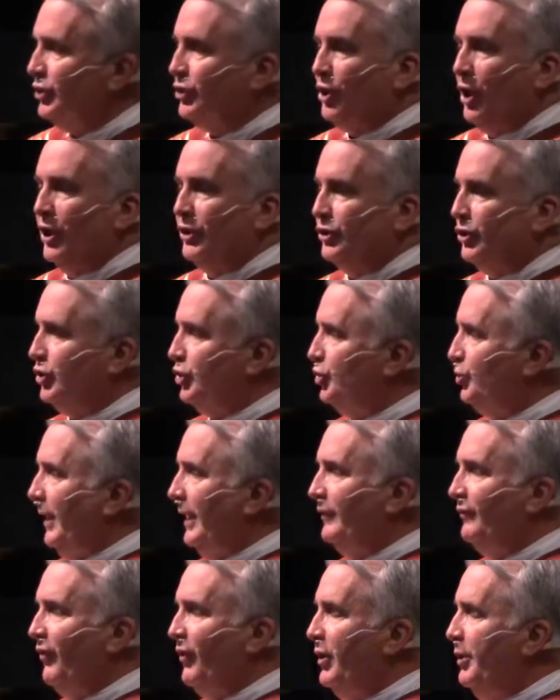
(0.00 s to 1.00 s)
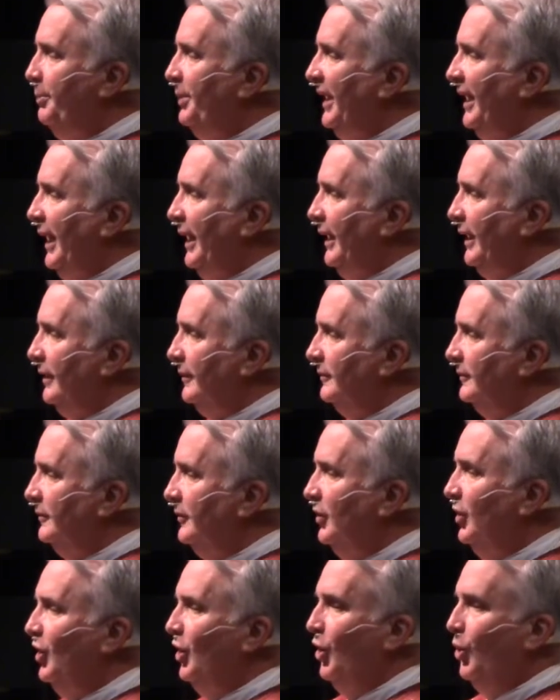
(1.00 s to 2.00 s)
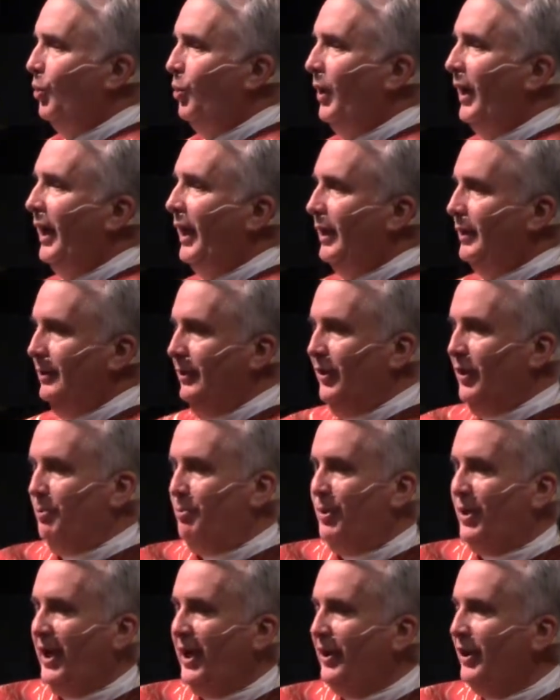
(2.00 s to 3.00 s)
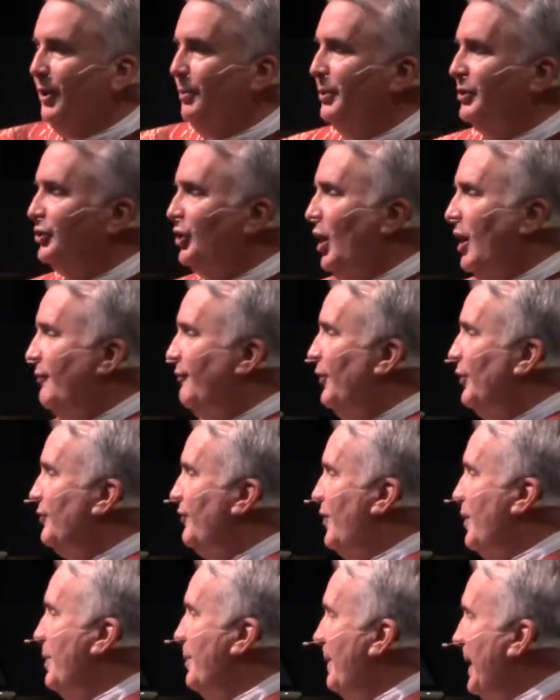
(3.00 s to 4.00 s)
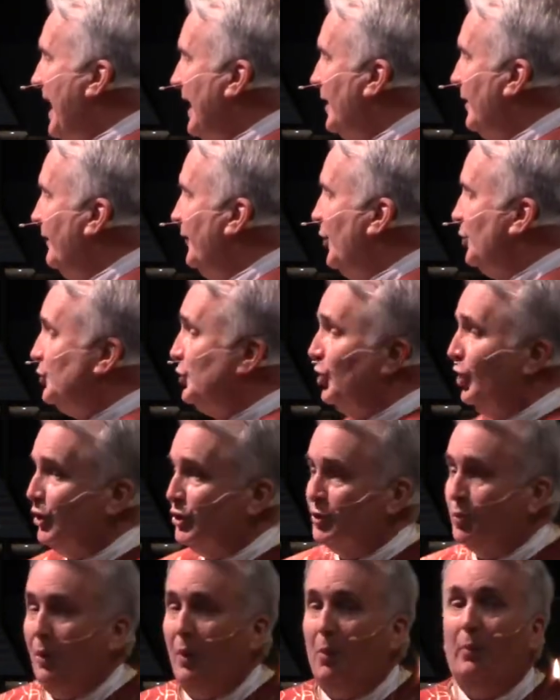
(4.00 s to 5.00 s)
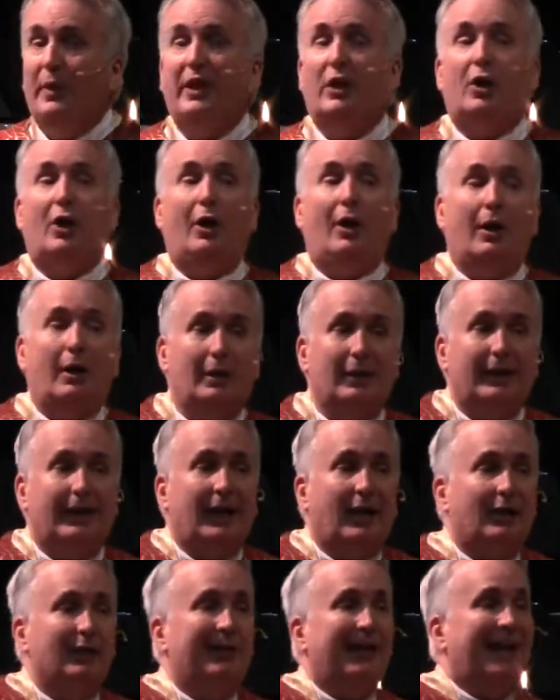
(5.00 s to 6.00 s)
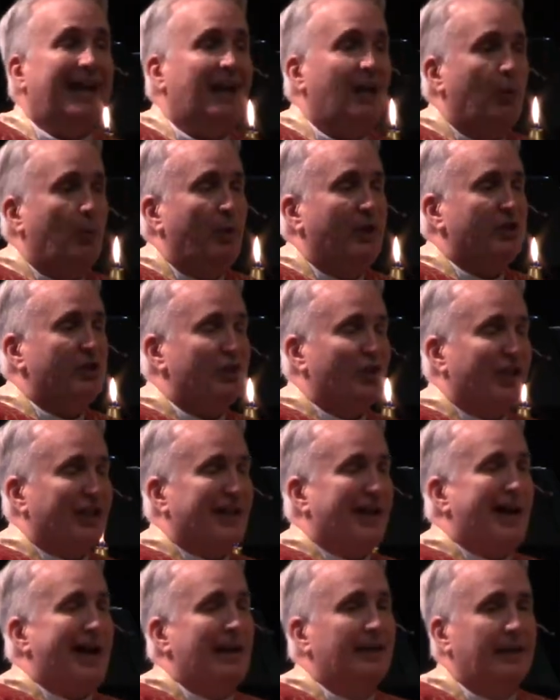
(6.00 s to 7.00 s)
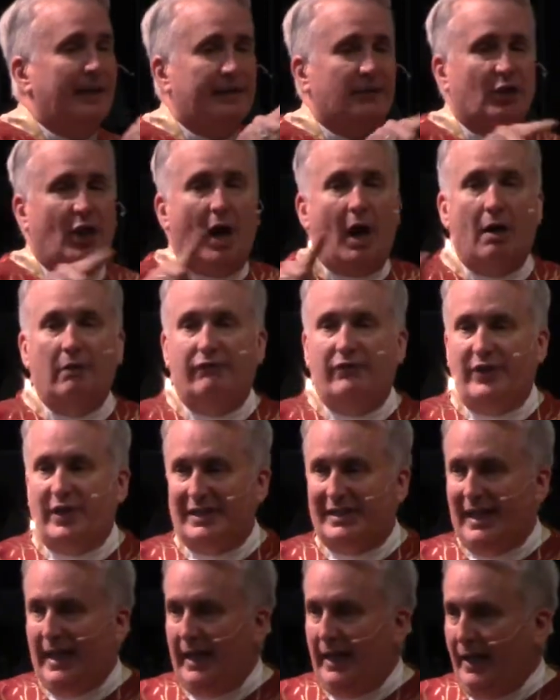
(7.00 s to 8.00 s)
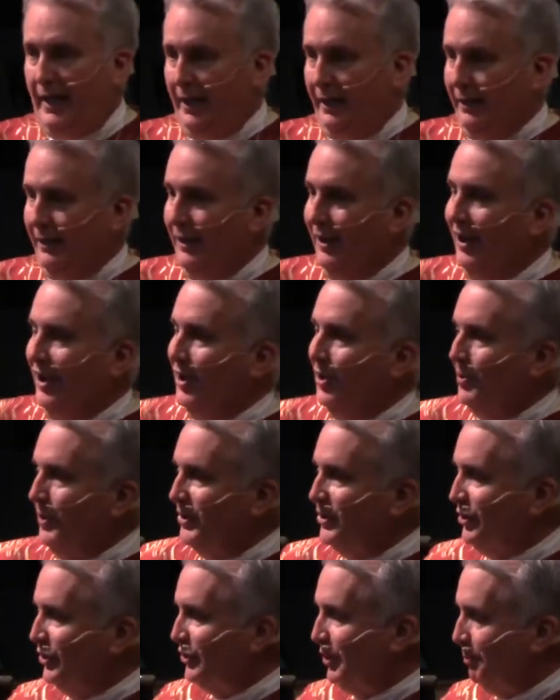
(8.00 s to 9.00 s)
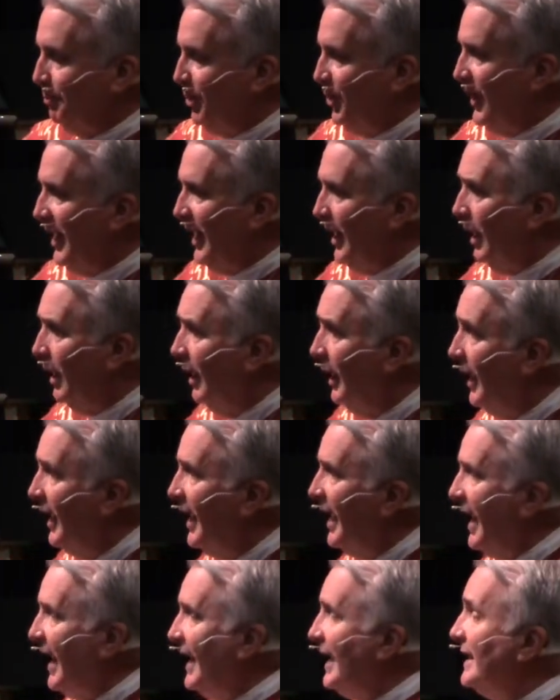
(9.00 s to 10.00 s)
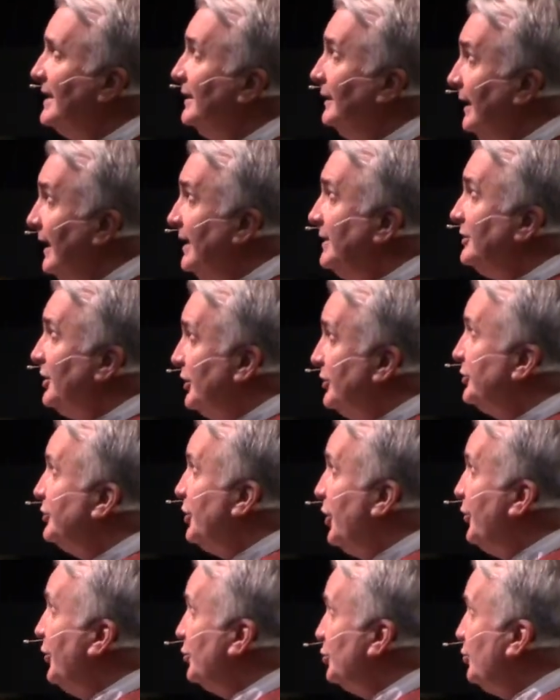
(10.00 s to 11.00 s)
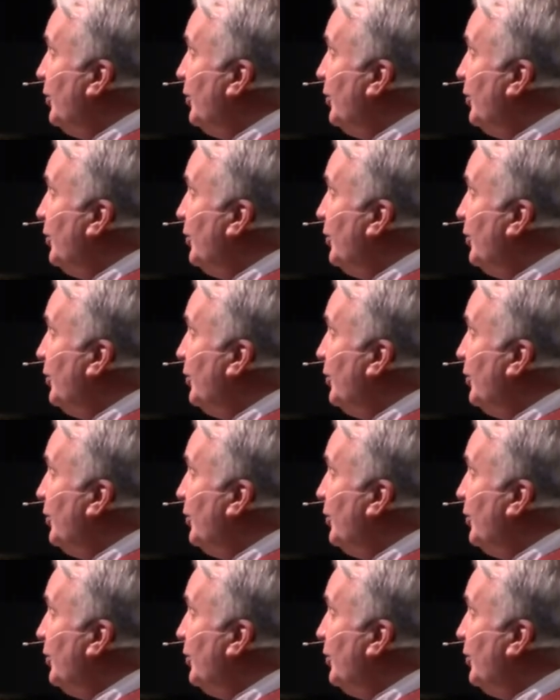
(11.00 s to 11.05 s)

starts straight from the beginning when the prayer that was offered from the back of the church, what we call in our language the collect of the day, which is a prayer, and it leads us to the